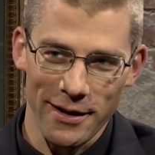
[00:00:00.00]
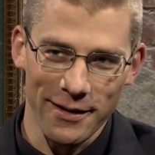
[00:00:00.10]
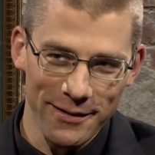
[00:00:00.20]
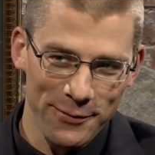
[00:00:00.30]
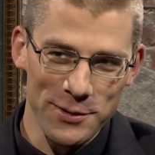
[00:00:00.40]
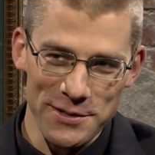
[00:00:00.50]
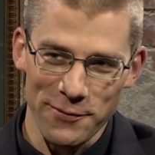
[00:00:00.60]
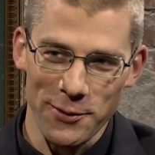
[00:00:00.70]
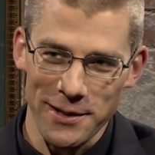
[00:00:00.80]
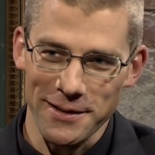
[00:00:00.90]
but I was
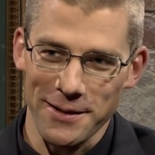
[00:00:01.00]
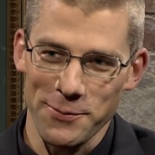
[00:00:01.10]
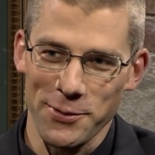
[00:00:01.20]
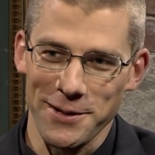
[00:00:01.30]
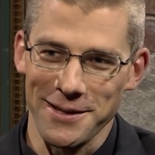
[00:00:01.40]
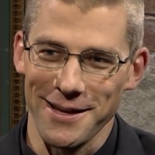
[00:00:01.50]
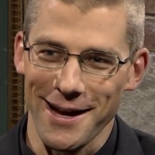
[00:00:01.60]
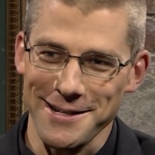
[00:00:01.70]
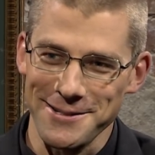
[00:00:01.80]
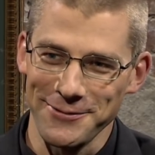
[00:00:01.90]
avoiding them pretty
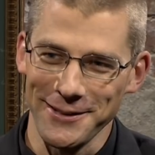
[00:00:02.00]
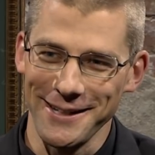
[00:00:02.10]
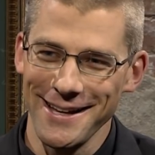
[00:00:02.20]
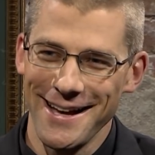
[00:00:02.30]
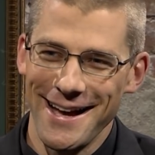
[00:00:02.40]
actively.